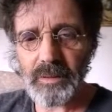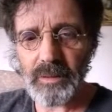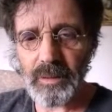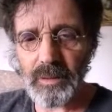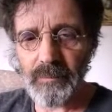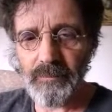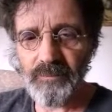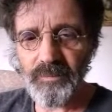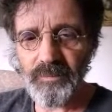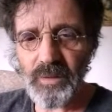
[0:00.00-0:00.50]

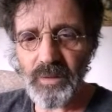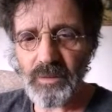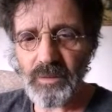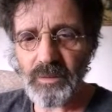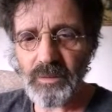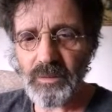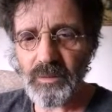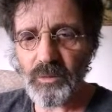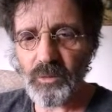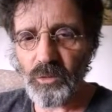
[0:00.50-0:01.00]
or that I
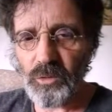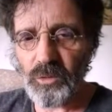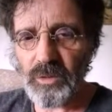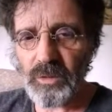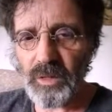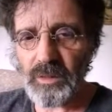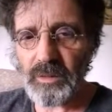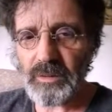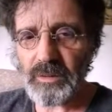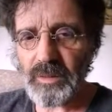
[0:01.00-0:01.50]
say
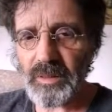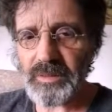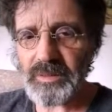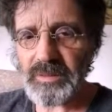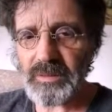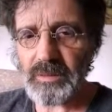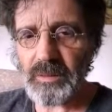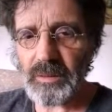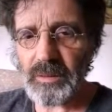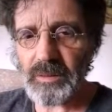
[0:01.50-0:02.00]
something
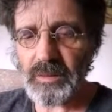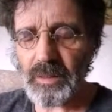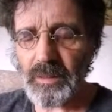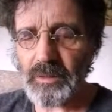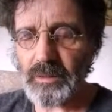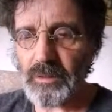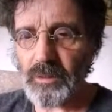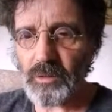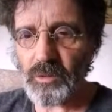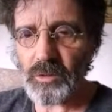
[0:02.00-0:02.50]
wrong because
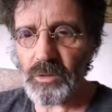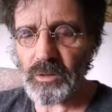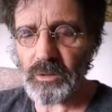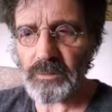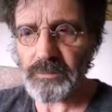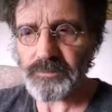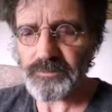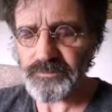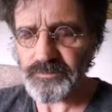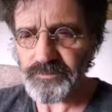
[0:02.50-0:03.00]
I do not
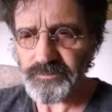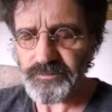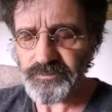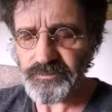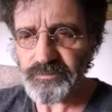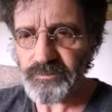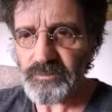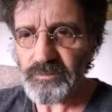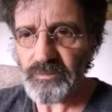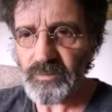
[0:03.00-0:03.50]
take time
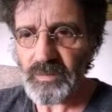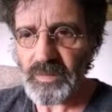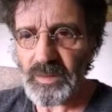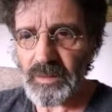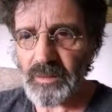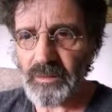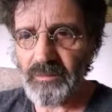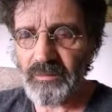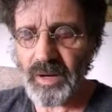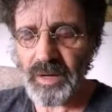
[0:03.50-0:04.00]
to
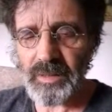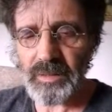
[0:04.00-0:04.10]
think.